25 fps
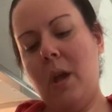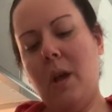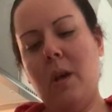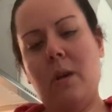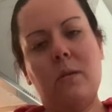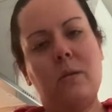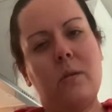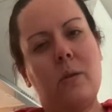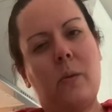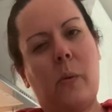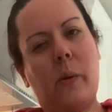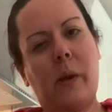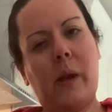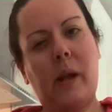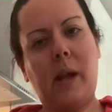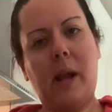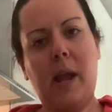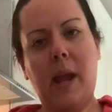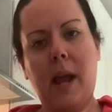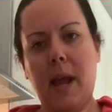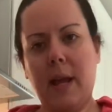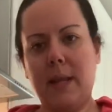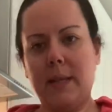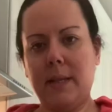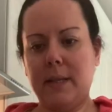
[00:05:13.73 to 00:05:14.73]
So we're going to
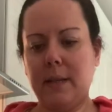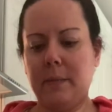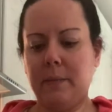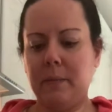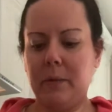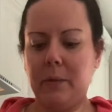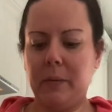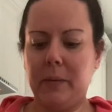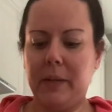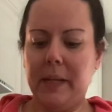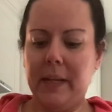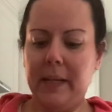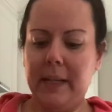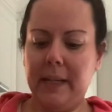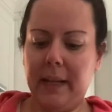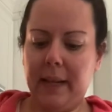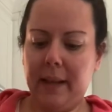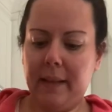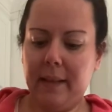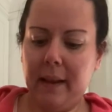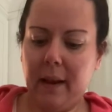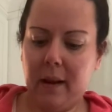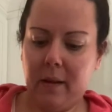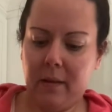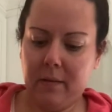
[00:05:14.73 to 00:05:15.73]
add some zucchini in
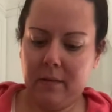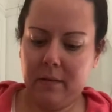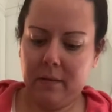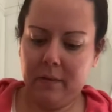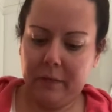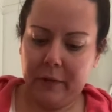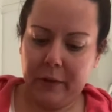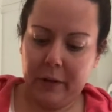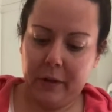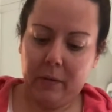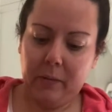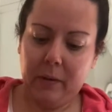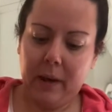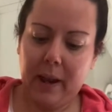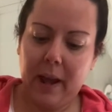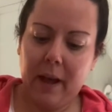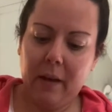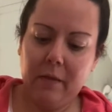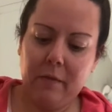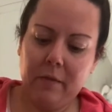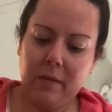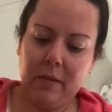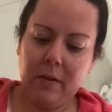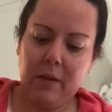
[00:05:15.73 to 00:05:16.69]
there. If you don't have,